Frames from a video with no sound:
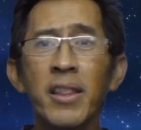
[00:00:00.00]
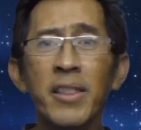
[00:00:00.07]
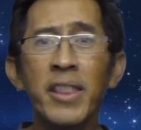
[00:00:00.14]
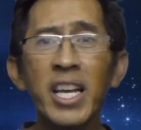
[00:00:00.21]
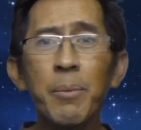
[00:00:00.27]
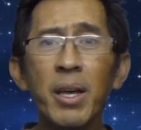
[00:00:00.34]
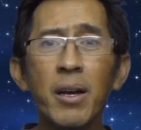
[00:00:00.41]

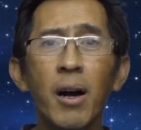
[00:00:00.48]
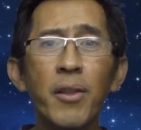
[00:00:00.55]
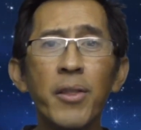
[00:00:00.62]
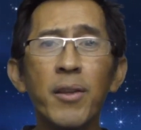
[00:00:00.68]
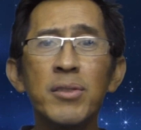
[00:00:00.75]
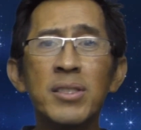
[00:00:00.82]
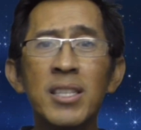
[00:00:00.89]
Think about all
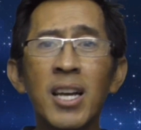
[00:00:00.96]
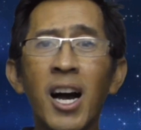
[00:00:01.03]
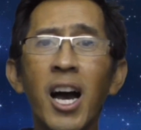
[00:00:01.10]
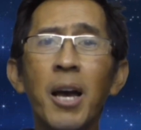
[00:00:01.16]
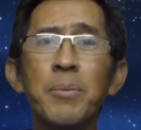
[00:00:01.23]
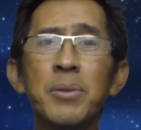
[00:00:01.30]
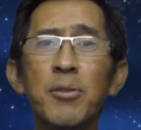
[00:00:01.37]
those
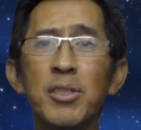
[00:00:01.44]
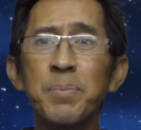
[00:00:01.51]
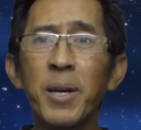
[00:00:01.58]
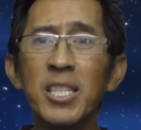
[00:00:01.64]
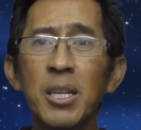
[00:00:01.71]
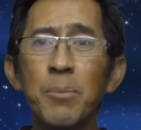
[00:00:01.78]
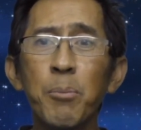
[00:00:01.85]
times, those
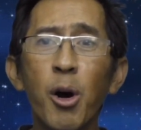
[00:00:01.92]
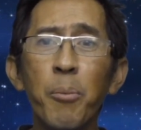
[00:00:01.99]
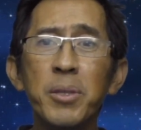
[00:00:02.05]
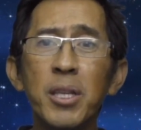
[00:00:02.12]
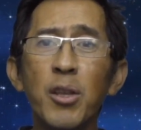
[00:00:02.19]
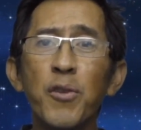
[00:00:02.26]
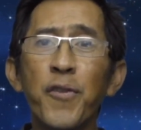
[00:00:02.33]
special
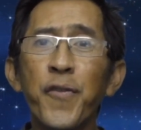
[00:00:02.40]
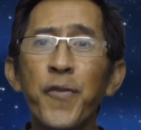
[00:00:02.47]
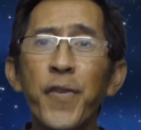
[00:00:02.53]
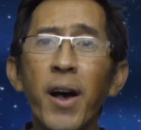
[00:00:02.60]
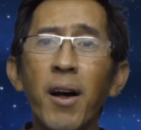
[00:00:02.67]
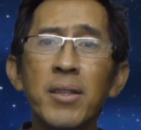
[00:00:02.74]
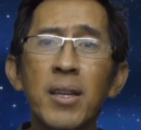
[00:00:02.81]
moments that you
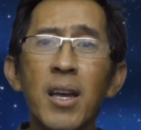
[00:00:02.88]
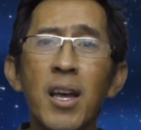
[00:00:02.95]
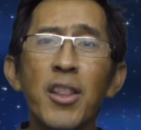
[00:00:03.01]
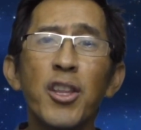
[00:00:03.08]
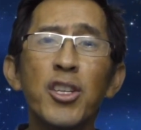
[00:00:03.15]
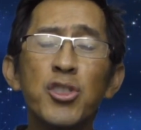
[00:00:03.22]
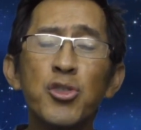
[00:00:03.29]
felt
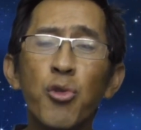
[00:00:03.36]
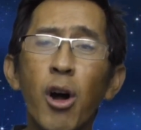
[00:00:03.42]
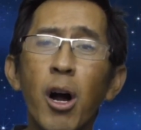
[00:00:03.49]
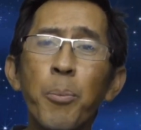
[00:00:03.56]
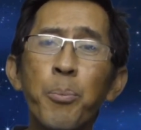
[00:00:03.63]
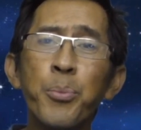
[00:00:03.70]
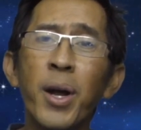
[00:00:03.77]
the
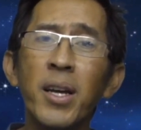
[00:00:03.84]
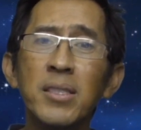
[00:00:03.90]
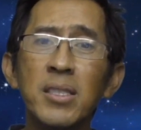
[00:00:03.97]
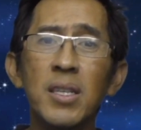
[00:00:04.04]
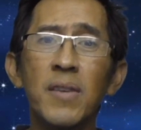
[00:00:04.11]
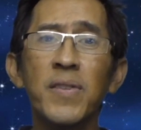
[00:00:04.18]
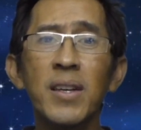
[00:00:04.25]
strong
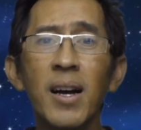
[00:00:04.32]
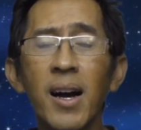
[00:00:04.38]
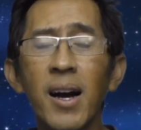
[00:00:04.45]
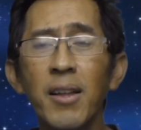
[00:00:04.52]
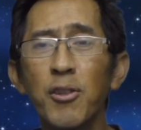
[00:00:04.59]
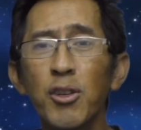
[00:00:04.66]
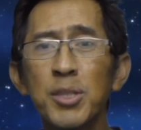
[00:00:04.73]
presence of
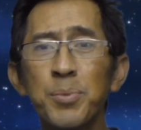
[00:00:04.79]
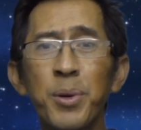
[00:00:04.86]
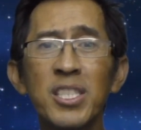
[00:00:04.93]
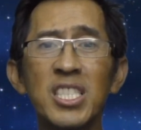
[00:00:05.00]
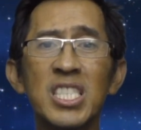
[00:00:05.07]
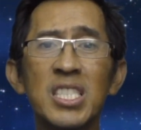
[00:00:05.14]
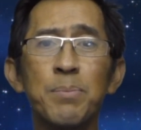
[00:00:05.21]
God, those
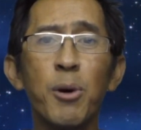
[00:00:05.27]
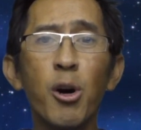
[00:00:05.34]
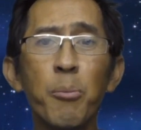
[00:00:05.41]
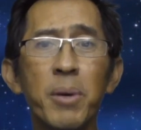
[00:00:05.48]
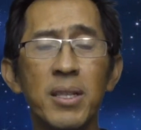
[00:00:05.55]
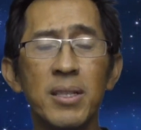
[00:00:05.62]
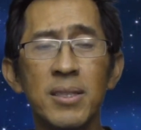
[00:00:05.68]
precious
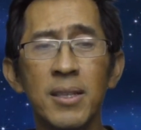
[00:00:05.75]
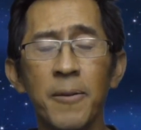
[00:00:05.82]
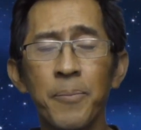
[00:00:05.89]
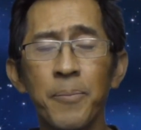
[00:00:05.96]
moments.